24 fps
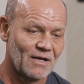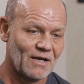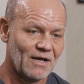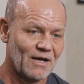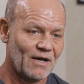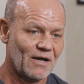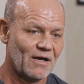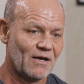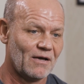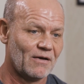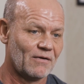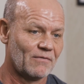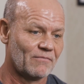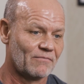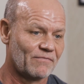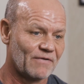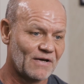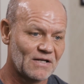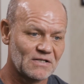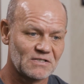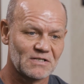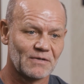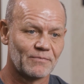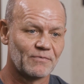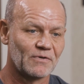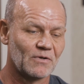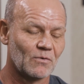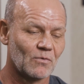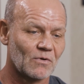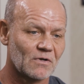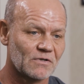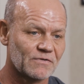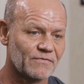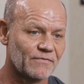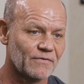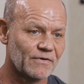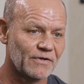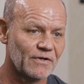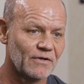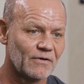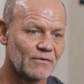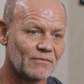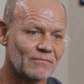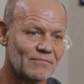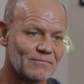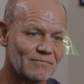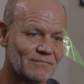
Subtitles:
and find something that works for you.